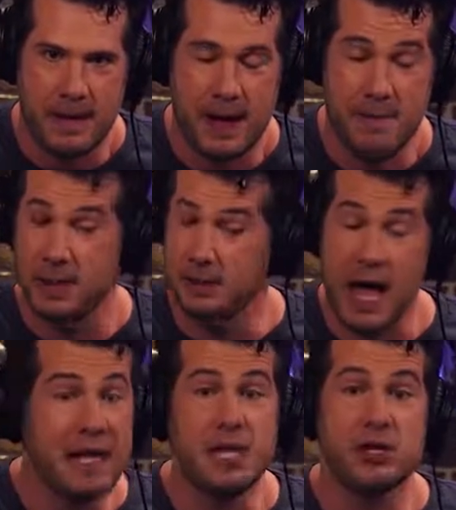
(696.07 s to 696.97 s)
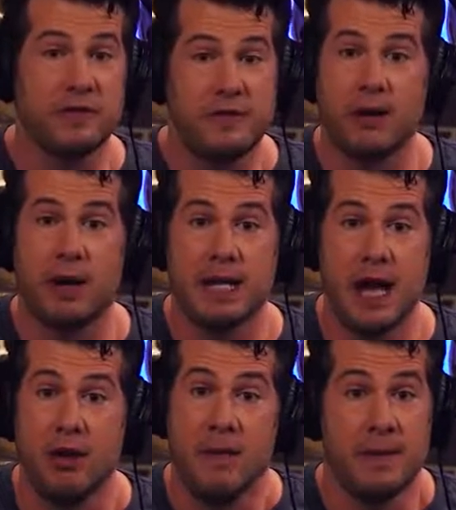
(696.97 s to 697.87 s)
It'd be a lot easier to fail right
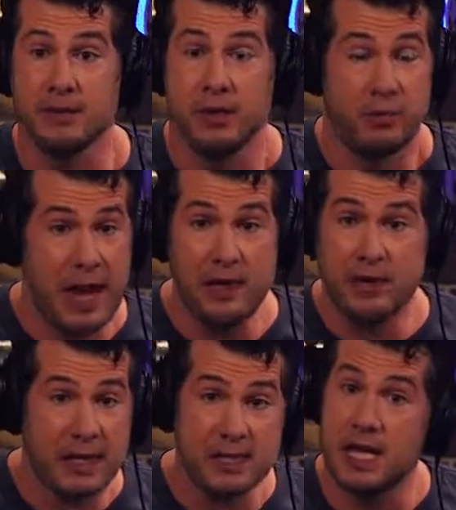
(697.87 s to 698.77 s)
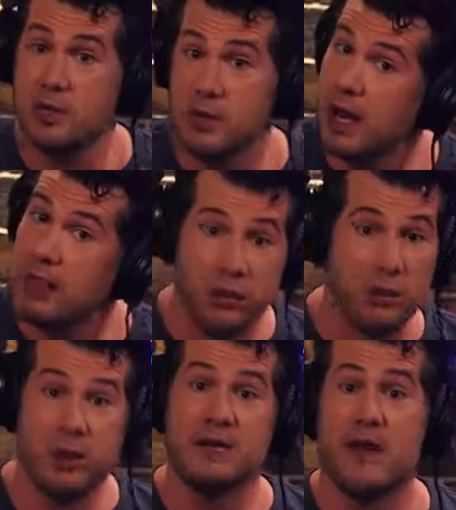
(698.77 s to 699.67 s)
now because rather than continuing, rather
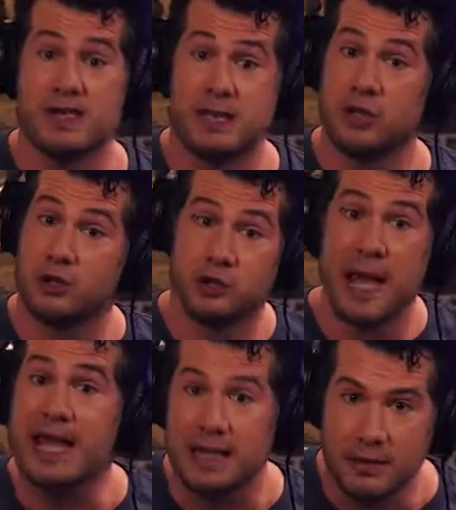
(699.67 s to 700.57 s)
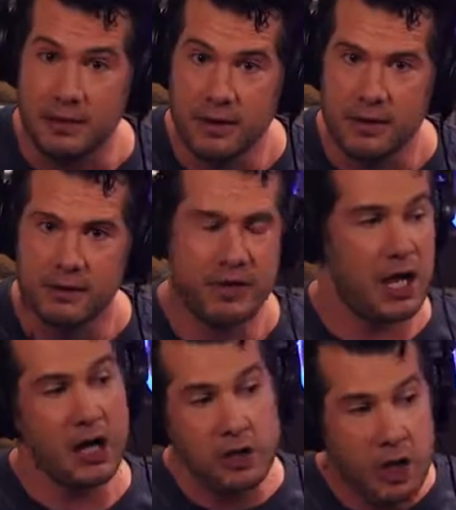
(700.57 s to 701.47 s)
than reinvesting and creating, for the
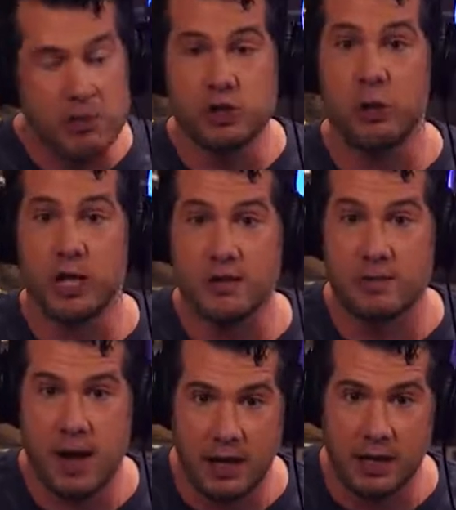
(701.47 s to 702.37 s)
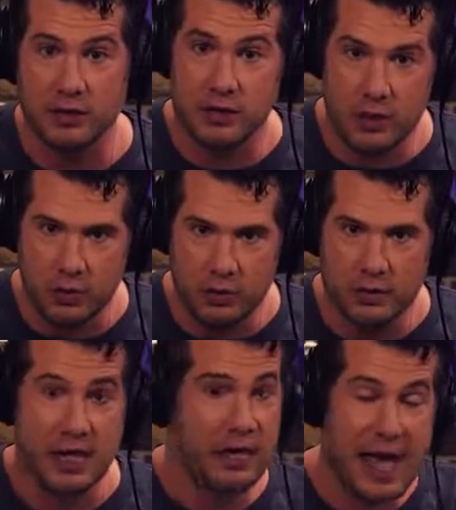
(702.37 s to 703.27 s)
unheard majority of Americans, you,
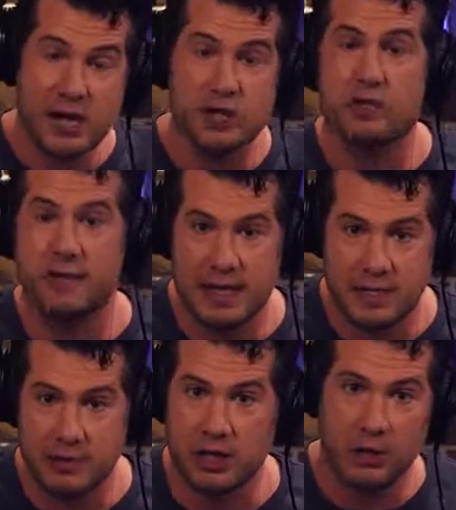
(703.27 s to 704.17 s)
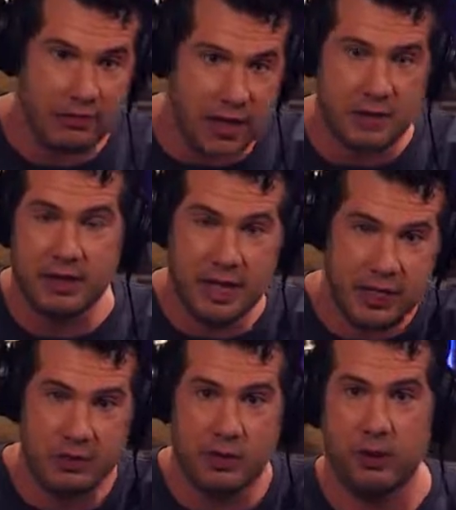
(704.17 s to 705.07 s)
the international fans out there, know I have a lot of
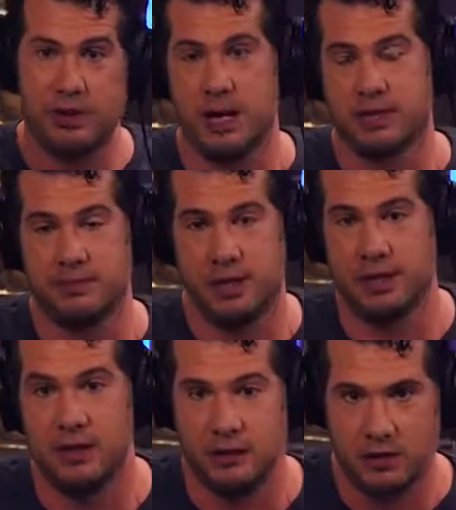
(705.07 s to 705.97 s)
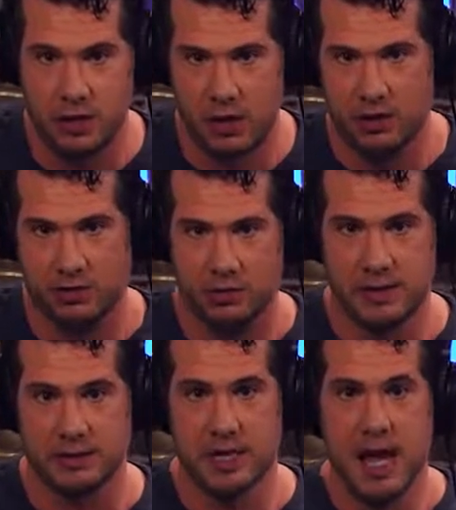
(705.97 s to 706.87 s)
Canadian Greek Orthodox. Pantelis just uh, told
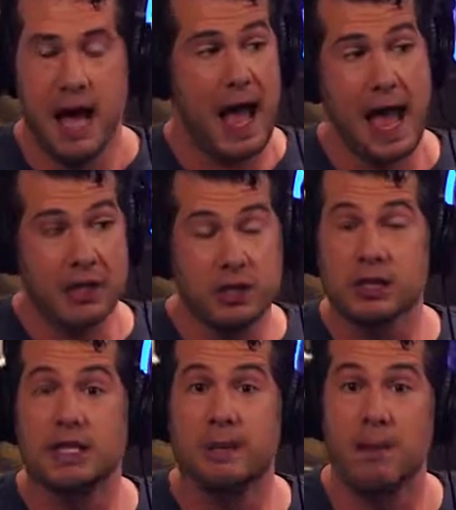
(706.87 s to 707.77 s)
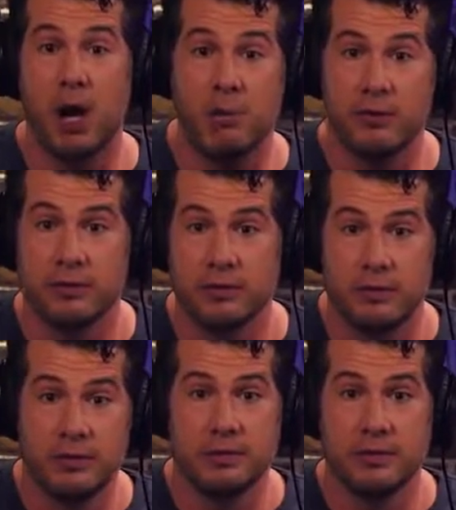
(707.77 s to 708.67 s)
me this. Uh, I could collect my marbles
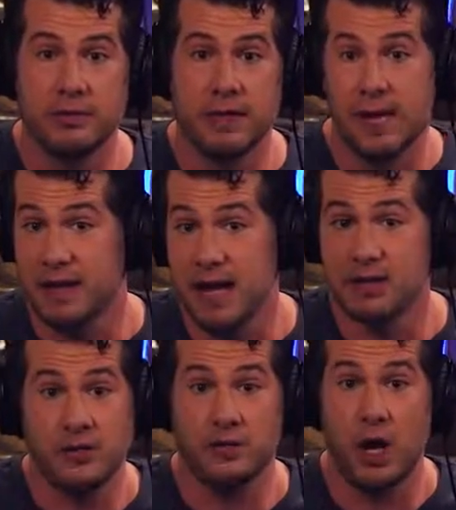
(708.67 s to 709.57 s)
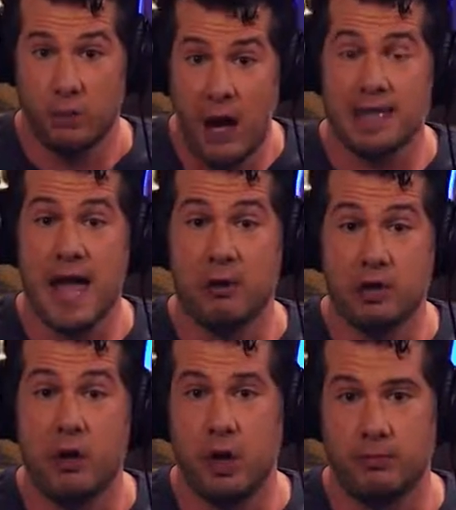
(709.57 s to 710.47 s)
that I've gained thus far right now
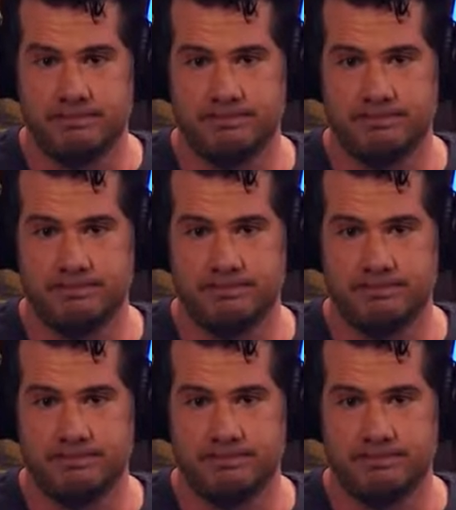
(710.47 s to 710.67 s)
and go home.